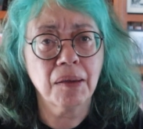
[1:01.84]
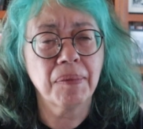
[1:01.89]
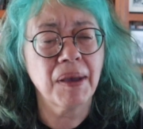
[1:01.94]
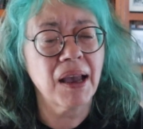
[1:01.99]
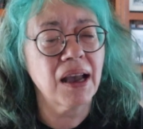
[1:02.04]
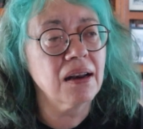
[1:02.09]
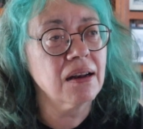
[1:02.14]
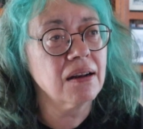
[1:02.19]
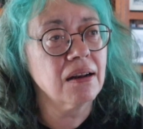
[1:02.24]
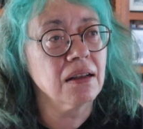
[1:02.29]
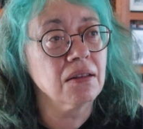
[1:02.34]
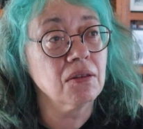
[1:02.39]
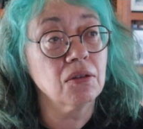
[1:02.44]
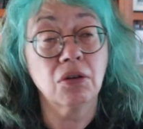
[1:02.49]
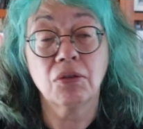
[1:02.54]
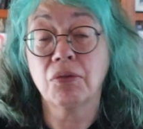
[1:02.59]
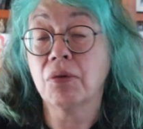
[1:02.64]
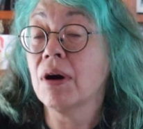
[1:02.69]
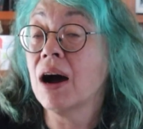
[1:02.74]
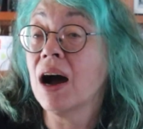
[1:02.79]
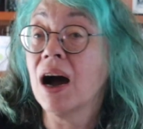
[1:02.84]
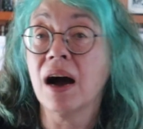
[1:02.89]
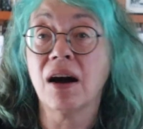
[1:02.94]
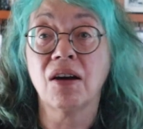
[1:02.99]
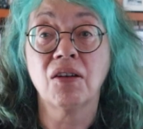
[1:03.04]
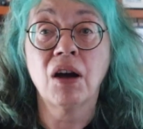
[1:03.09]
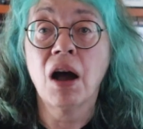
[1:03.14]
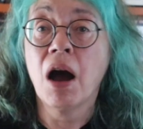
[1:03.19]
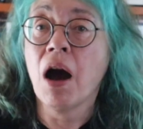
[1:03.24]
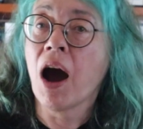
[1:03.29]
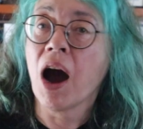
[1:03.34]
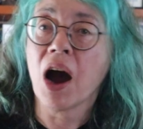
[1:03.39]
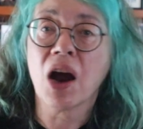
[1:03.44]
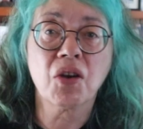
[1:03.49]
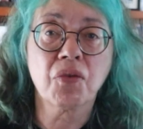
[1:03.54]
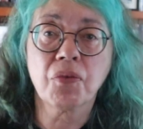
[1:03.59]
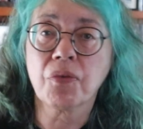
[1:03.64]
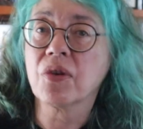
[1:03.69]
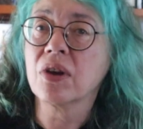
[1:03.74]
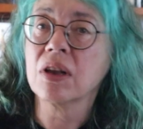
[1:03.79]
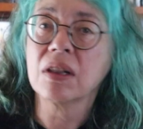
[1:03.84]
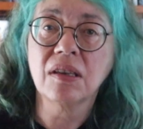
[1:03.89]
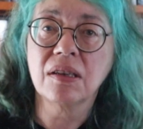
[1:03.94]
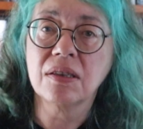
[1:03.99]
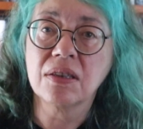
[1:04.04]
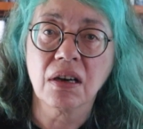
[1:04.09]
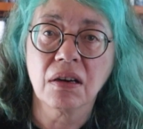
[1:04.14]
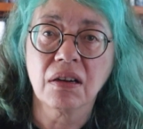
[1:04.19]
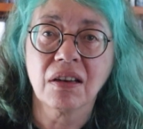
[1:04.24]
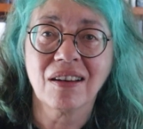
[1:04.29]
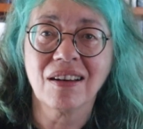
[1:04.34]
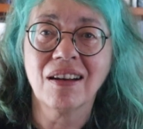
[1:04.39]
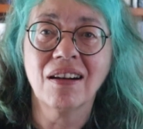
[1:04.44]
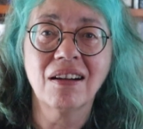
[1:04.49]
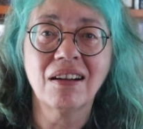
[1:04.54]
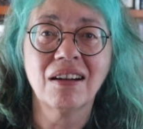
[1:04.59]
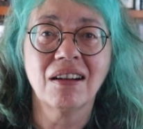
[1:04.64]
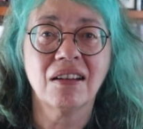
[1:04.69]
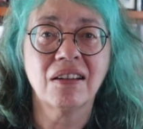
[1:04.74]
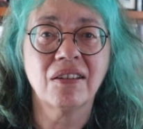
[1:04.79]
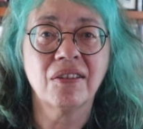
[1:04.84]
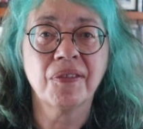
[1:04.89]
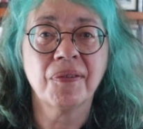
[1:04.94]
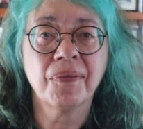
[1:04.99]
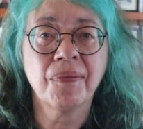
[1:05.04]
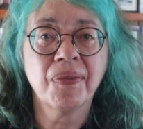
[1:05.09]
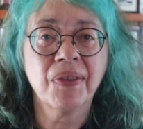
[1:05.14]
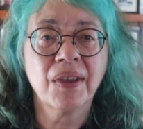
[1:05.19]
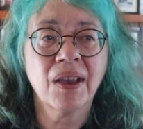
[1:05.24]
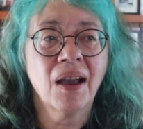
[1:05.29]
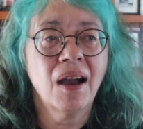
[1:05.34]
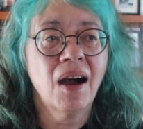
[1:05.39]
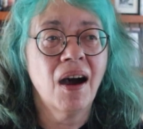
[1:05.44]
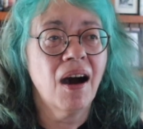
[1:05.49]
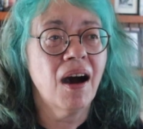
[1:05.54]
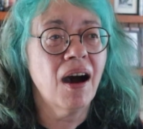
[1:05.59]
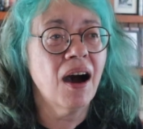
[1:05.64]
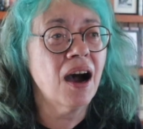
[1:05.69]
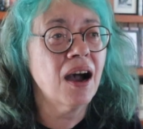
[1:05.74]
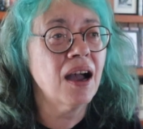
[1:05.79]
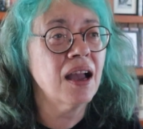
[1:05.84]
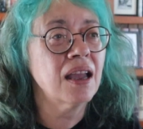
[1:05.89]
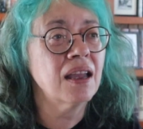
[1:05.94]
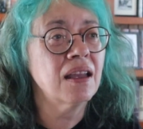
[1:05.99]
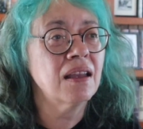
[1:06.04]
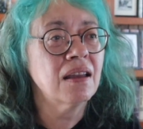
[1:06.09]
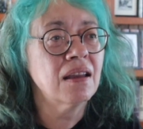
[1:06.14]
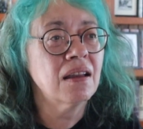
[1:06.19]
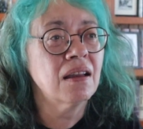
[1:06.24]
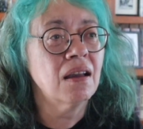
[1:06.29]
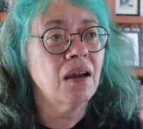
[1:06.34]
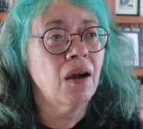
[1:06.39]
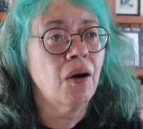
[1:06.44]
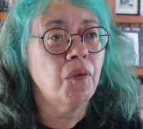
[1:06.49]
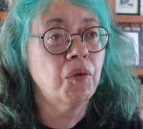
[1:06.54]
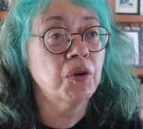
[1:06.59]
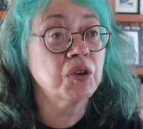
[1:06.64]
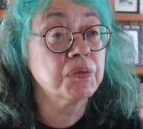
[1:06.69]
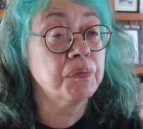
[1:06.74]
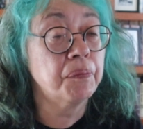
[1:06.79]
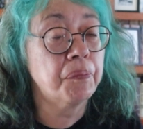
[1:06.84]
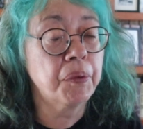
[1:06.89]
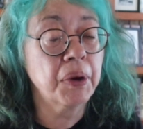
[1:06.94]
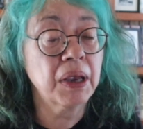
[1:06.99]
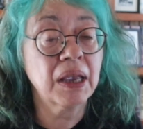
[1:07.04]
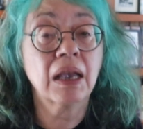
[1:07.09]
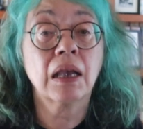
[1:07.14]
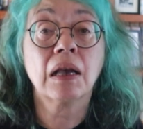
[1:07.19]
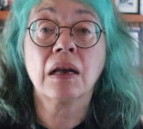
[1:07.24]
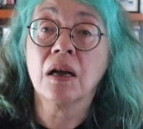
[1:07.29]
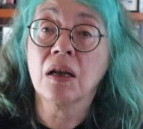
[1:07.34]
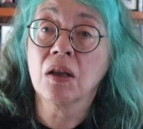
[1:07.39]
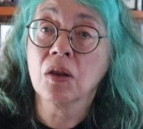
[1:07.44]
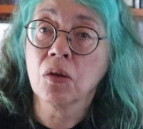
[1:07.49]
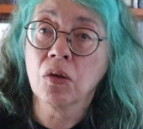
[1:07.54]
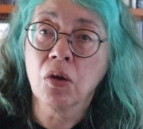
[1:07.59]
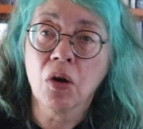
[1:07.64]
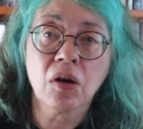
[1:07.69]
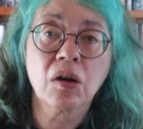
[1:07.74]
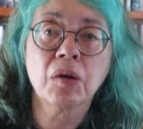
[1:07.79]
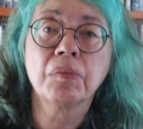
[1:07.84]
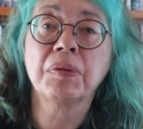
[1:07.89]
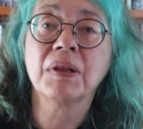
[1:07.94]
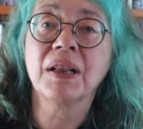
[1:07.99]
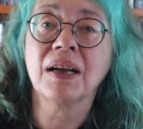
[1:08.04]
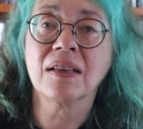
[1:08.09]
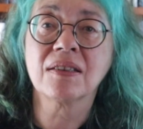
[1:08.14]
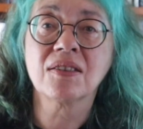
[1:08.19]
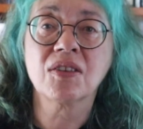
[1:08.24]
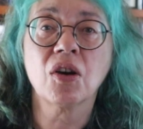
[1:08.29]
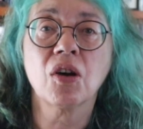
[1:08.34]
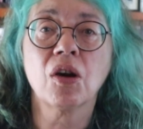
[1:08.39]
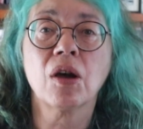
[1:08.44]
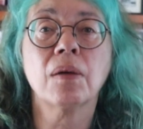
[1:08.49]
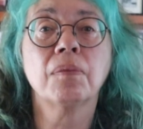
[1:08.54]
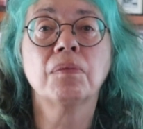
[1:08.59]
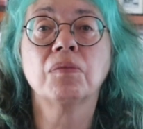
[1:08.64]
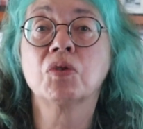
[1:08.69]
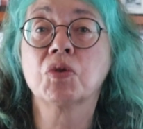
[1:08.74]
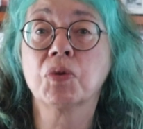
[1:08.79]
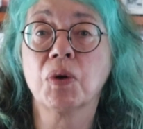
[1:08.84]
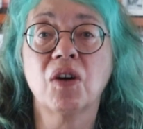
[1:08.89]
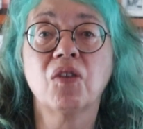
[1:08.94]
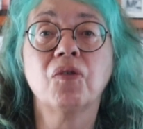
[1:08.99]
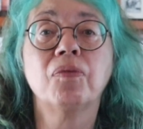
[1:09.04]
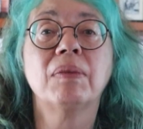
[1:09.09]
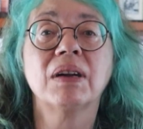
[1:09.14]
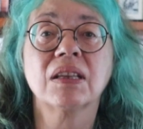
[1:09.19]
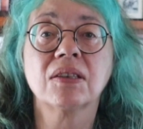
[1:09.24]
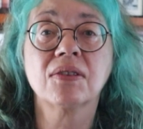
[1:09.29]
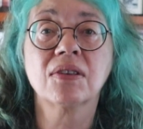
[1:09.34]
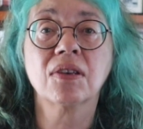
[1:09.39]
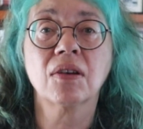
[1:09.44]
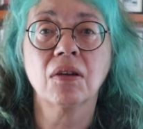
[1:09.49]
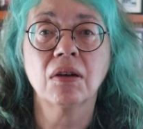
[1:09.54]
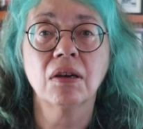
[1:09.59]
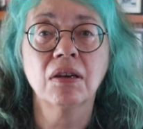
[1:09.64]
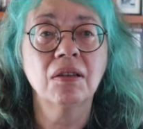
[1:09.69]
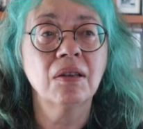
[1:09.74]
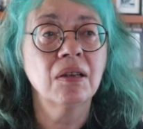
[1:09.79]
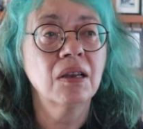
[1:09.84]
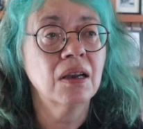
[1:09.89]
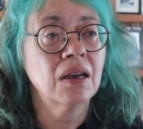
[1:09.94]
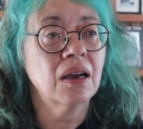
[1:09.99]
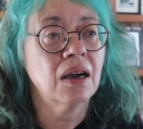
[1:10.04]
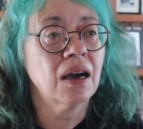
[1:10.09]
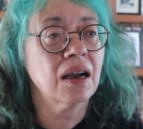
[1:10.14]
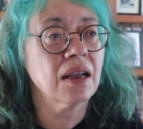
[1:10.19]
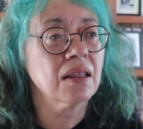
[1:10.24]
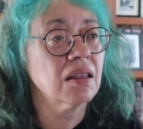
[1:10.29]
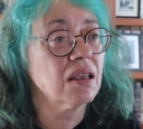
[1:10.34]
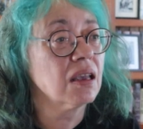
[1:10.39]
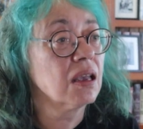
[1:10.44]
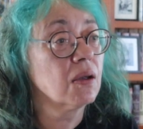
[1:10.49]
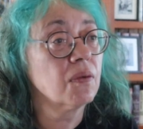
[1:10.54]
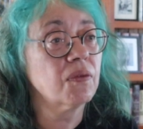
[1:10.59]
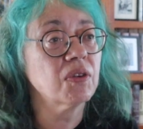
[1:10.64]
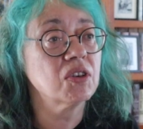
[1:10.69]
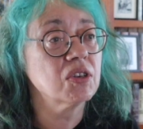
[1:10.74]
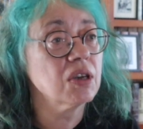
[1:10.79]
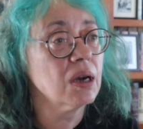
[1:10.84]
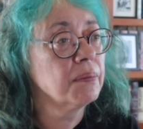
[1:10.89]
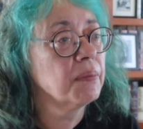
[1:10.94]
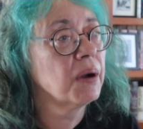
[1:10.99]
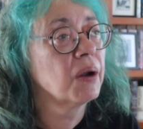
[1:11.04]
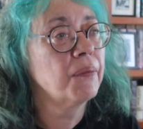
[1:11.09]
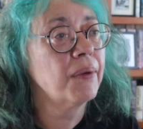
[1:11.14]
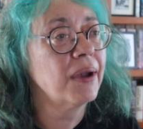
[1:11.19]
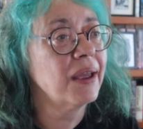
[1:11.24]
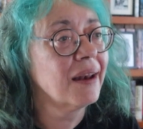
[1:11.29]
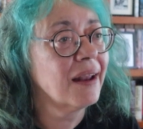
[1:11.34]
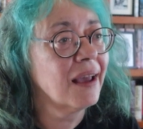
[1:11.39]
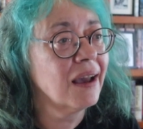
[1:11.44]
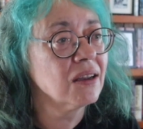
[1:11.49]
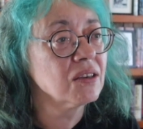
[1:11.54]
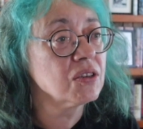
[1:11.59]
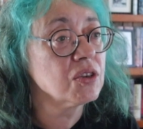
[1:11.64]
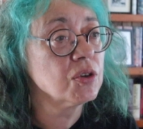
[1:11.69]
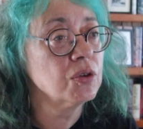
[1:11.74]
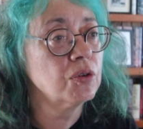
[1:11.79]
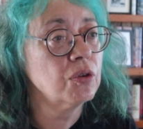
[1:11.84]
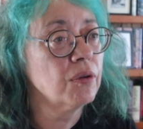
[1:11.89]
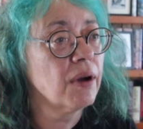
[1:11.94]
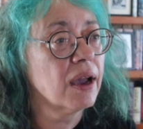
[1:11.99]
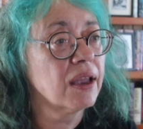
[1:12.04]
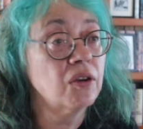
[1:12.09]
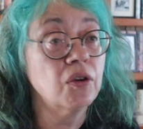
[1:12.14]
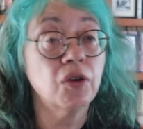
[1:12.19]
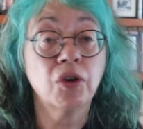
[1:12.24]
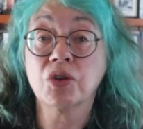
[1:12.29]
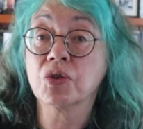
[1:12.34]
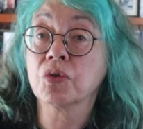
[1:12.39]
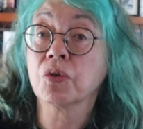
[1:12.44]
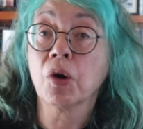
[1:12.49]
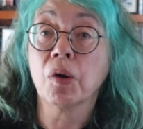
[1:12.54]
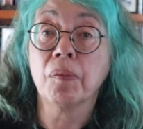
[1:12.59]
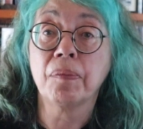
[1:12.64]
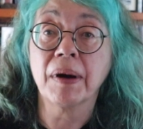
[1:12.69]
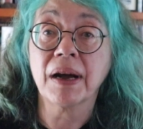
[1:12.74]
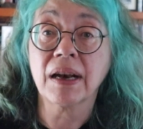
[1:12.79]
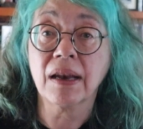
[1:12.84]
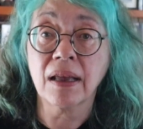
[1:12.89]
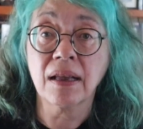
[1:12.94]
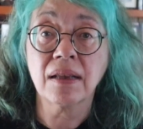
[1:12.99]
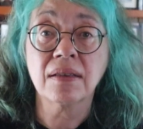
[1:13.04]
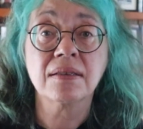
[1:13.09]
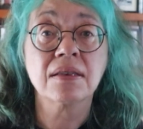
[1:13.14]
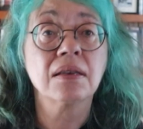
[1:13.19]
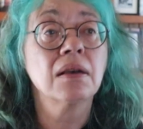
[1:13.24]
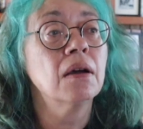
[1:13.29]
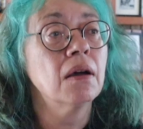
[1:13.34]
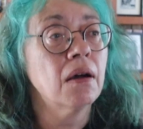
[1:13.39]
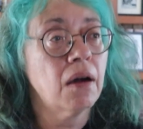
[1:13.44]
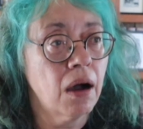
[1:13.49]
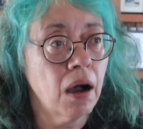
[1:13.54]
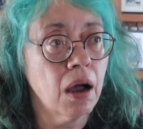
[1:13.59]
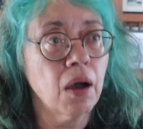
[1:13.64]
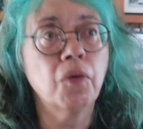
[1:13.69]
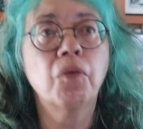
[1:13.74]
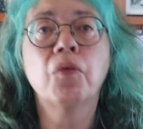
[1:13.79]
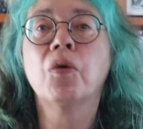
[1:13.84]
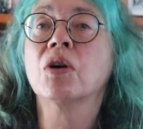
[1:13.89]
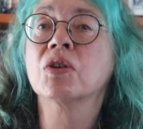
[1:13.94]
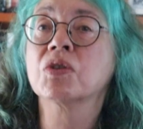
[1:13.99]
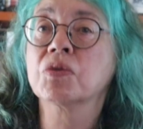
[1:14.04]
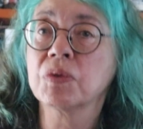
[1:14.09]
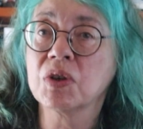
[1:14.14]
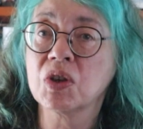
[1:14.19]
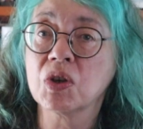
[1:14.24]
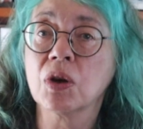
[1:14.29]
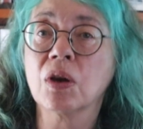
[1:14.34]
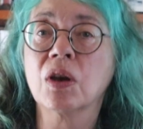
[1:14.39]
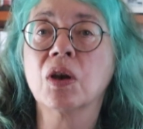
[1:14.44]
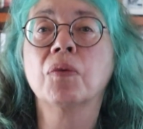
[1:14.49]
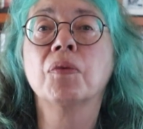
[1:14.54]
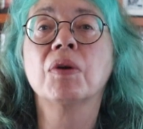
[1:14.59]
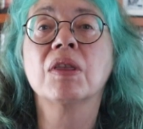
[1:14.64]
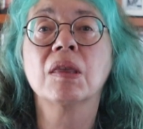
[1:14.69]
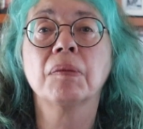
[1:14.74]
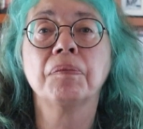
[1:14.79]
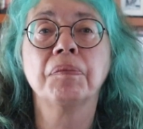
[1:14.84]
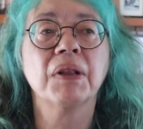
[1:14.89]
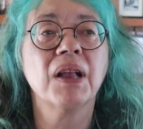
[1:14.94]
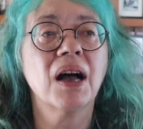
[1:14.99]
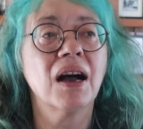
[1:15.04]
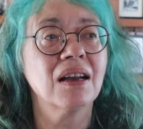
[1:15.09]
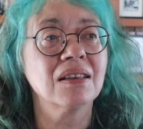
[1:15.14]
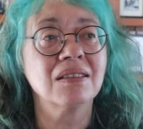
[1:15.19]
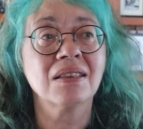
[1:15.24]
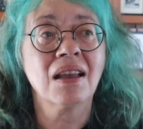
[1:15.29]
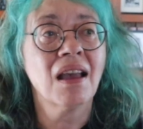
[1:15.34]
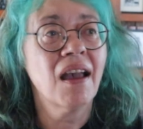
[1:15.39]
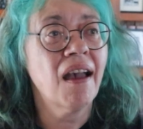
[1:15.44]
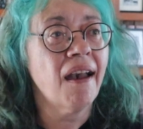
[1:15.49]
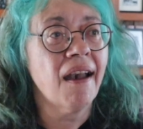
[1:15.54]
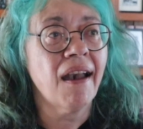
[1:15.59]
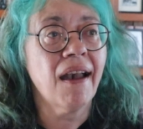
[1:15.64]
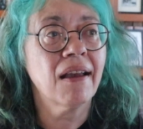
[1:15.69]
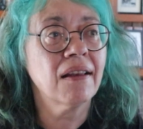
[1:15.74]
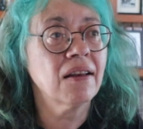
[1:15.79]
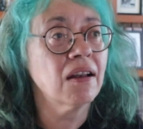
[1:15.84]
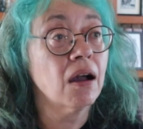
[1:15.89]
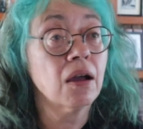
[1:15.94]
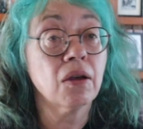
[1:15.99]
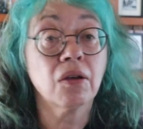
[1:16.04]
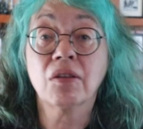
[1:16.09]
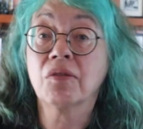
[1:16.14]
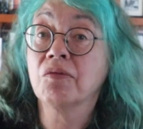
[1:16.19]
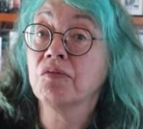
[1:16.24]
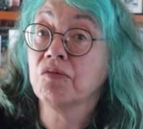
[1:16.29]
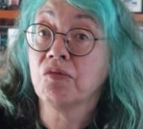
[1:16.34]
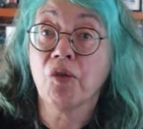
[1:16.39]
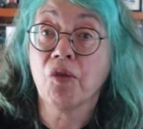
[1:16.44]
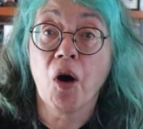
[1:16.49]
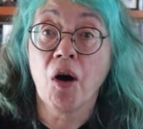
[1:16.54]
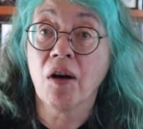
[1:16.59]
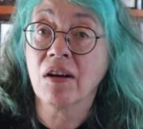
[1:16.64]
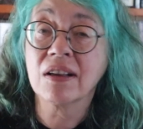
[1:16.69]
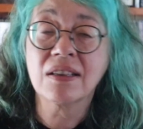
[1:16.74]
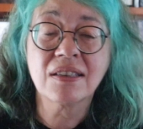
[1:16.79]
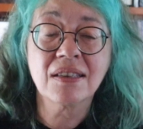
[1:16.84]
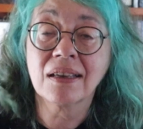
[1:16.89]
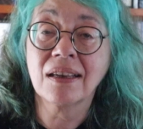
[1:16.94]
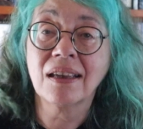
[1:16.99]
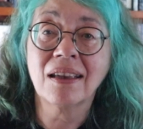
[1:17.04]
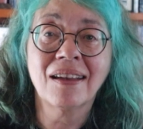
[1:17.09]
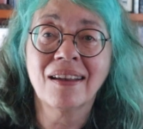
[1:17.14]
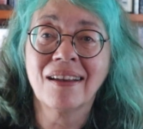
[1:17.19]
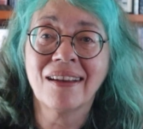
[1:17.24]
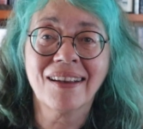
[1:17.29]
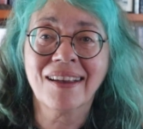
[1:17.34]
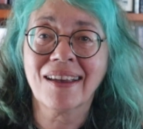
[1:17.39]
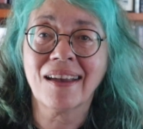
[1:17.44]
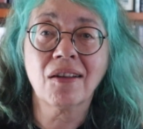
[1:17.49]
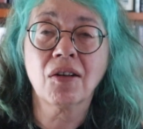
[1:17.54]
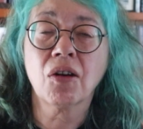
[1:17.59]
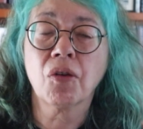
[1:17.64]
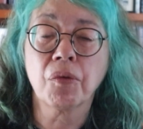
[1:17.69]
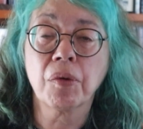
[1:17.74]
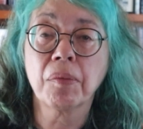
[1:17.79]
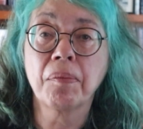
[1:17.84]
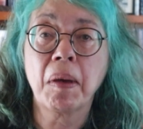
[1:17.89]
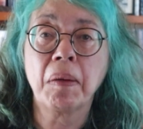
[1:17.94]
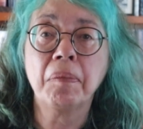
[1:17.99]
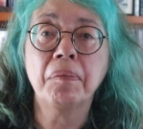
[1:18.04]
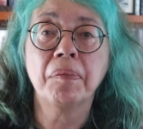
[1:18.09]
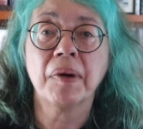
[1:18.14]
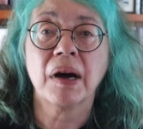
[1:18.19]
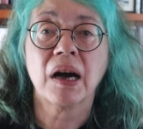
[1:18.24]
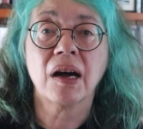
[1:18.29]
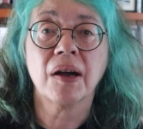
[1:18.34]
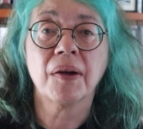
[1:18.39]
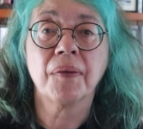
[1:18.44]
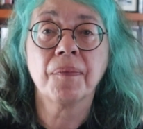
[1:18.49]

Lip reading: about it and I thought, wow, I really don't know. I was bringing a lot of plants home 12 months ago. I think every time I went out to a nursery or Bunnings, I was returning with a plant, and I honestly cannot remember.